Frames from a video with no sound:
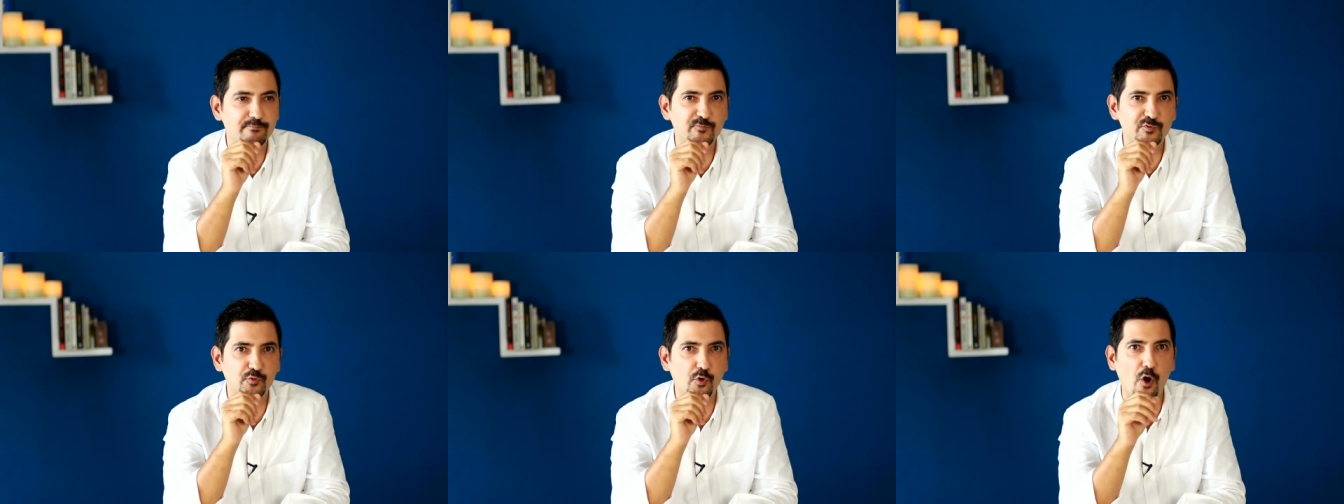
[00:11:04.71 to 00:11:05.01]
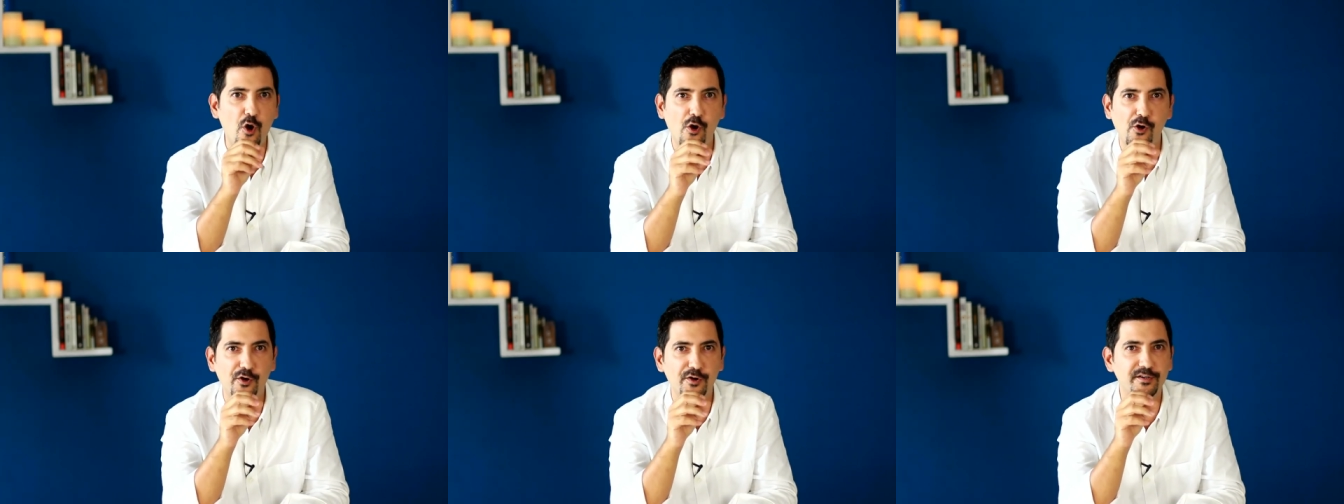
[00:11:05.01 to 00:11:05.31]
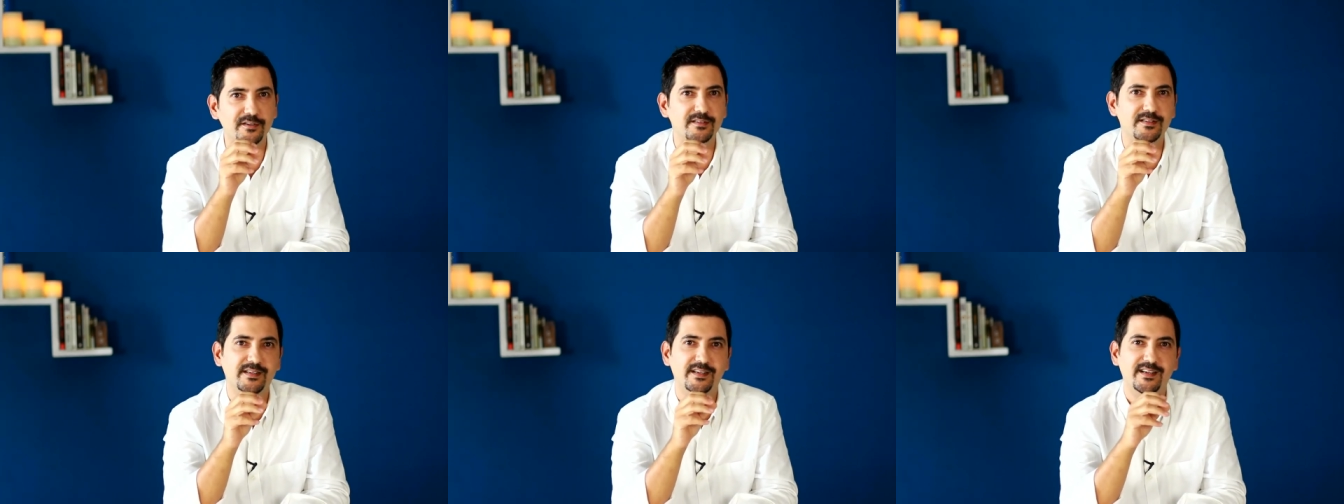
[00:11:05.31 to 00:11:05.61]

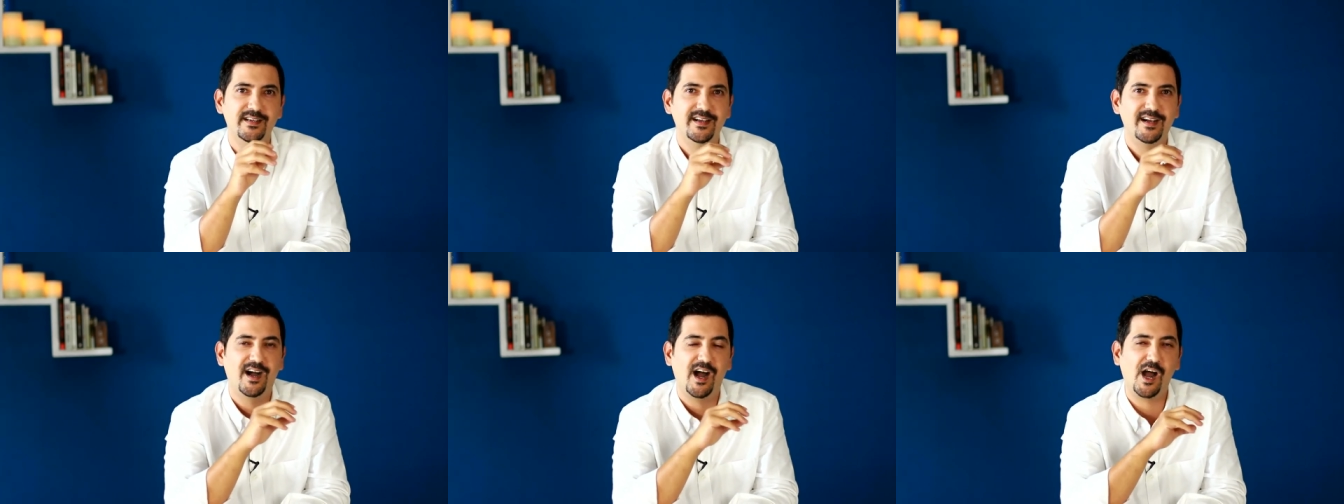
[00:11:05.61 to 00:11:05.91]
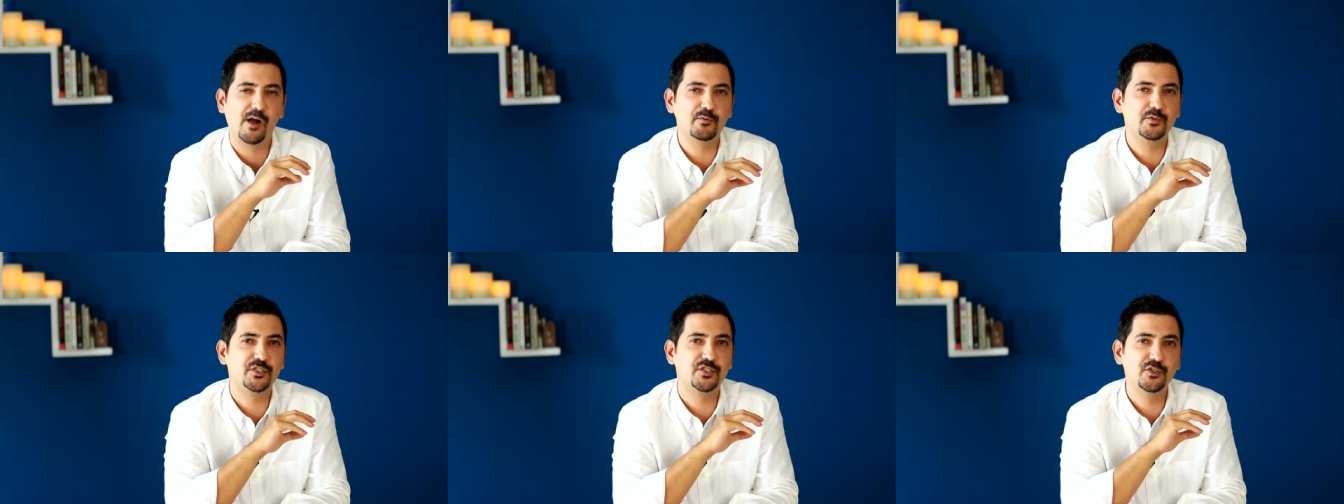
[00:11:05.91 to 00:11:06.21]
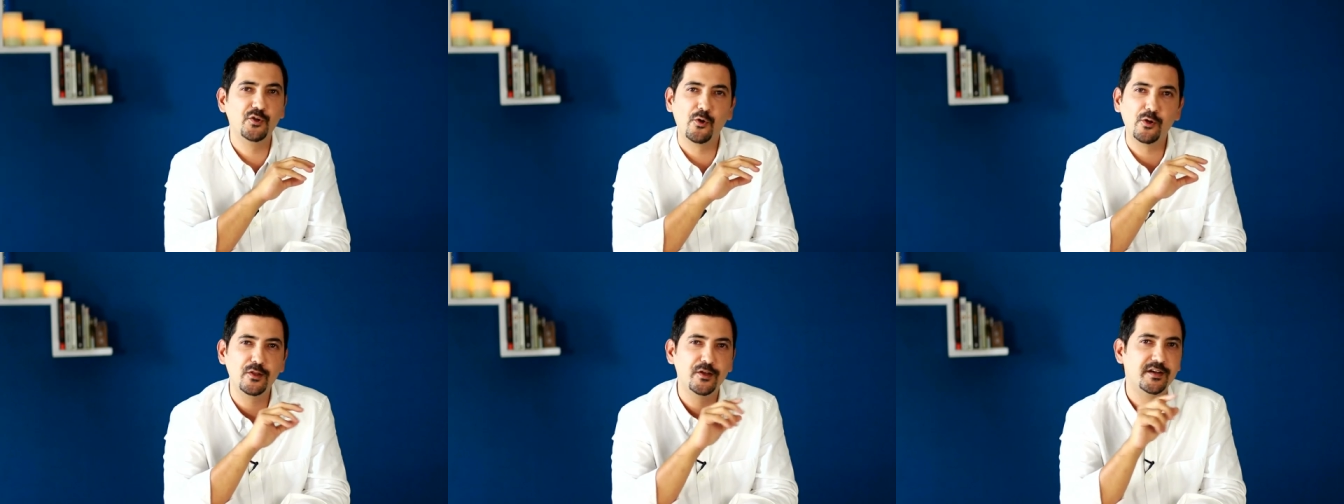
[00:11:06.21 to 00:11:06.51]
Wrong. I was
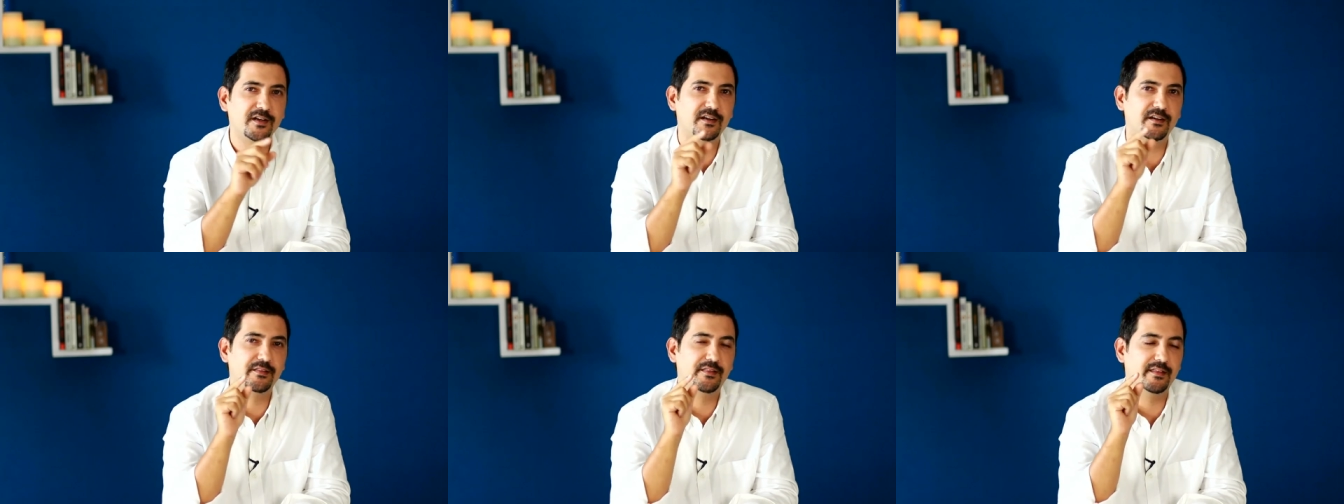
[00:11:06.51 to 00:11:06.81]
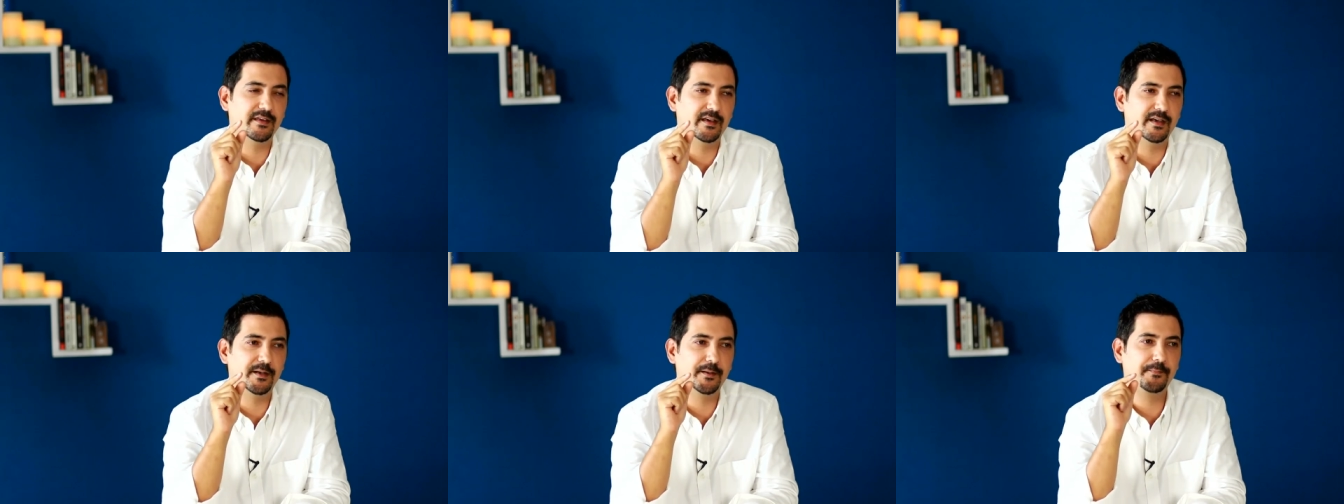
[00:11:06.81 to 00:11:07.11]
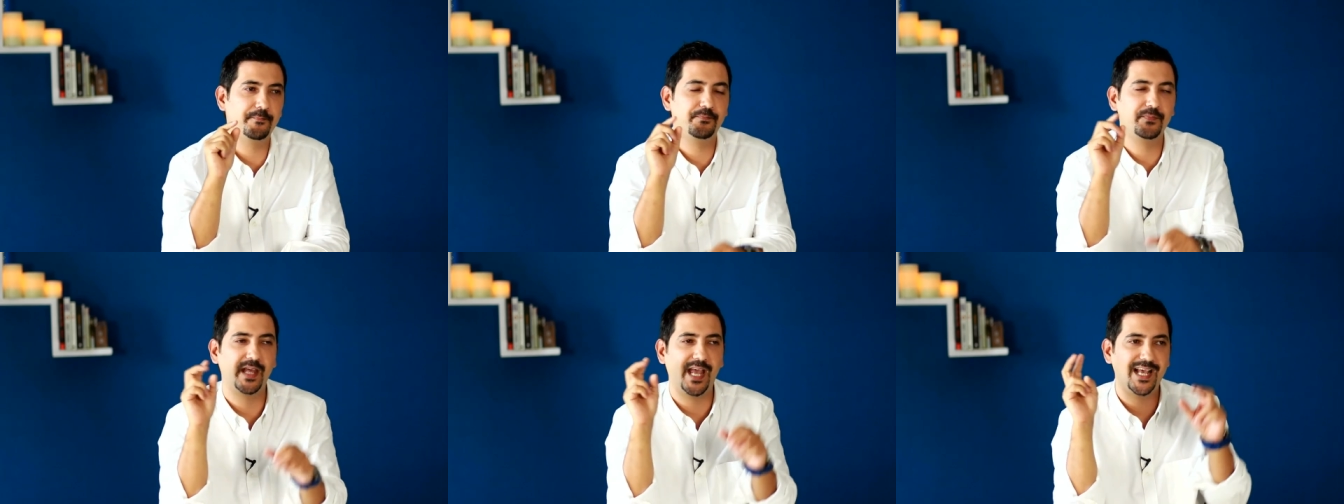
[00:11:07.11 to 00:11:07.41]
no longer
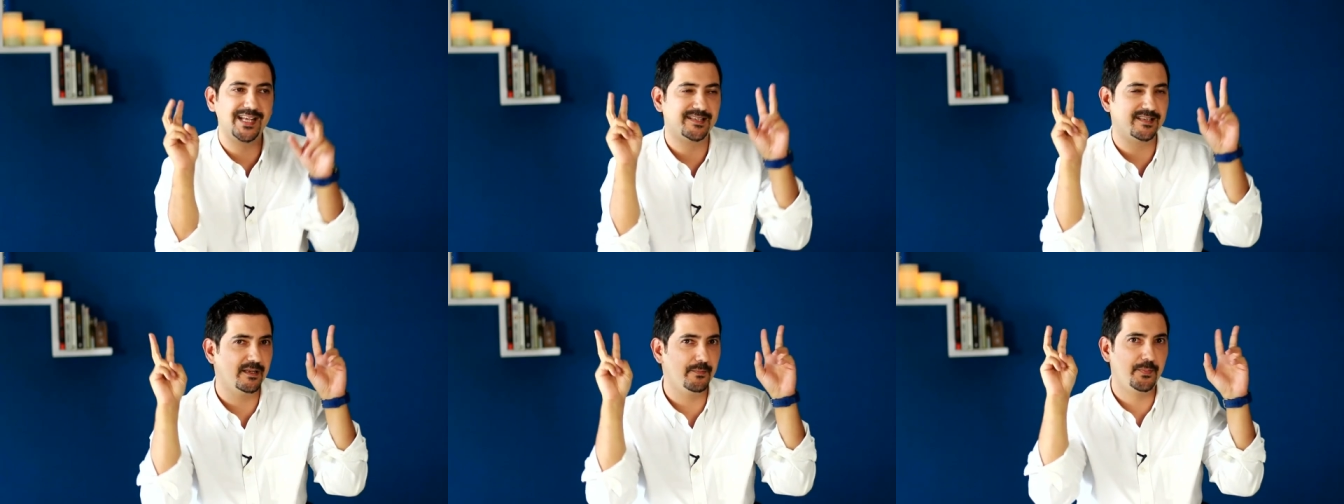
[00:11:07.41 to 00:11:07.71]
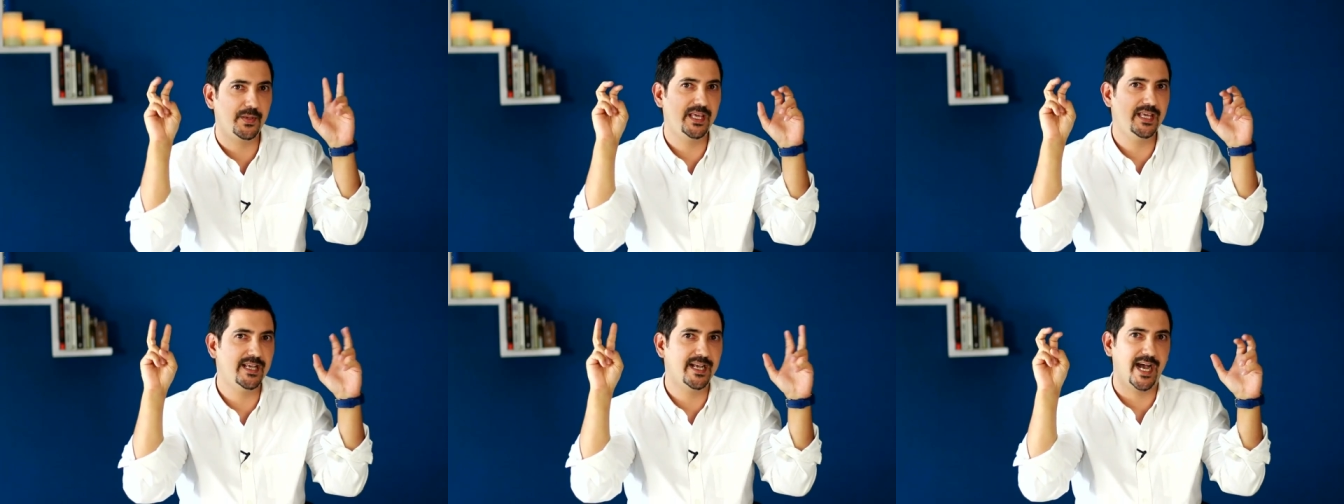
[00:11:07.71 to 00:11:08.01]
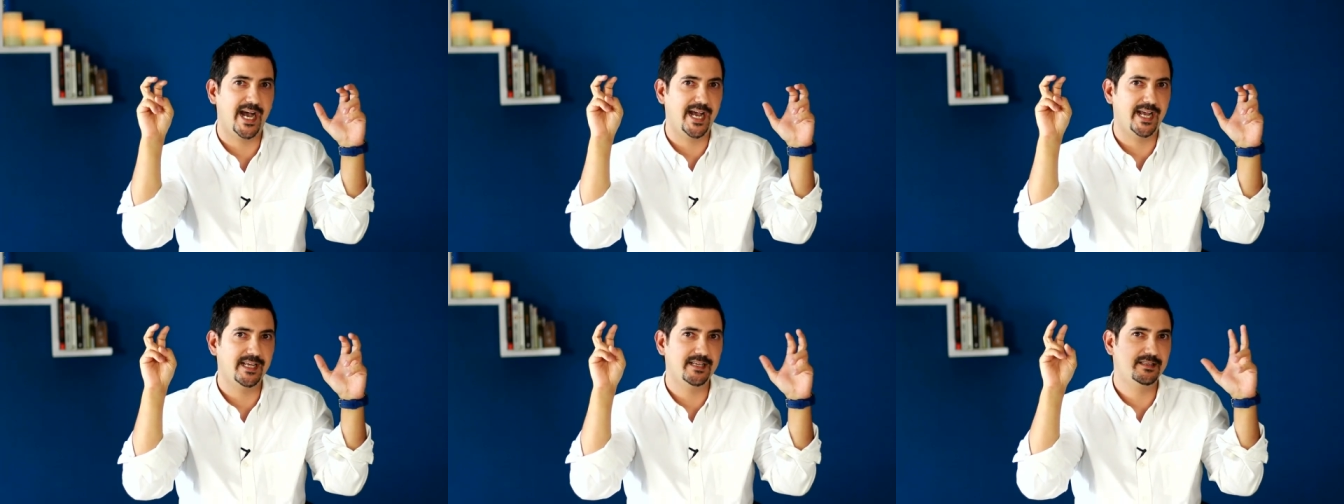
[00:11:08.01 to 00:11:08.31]
the S and P
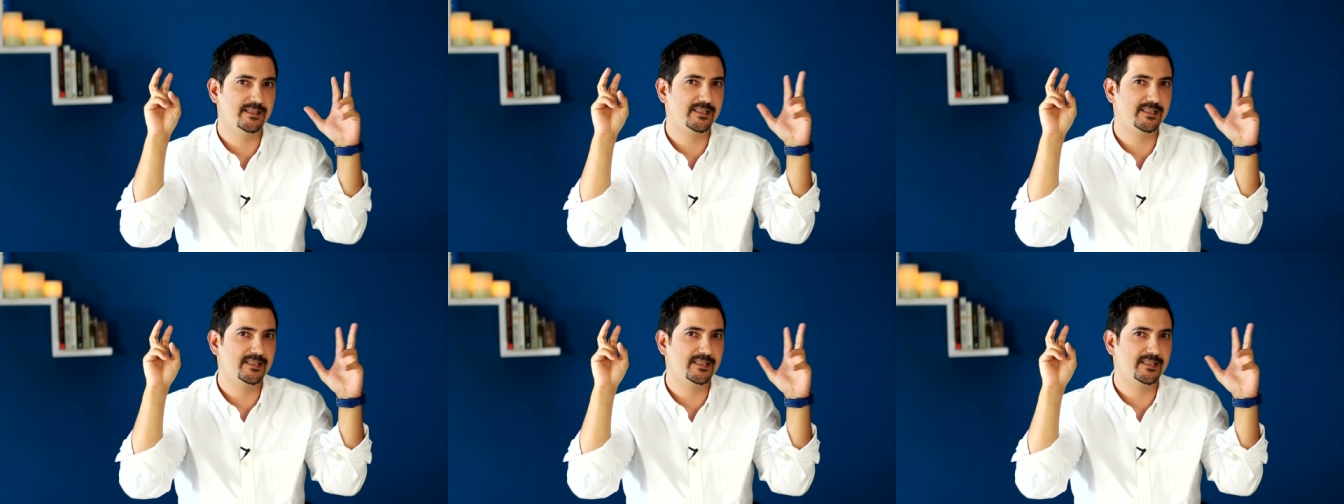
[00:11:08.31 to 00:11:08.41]
guy,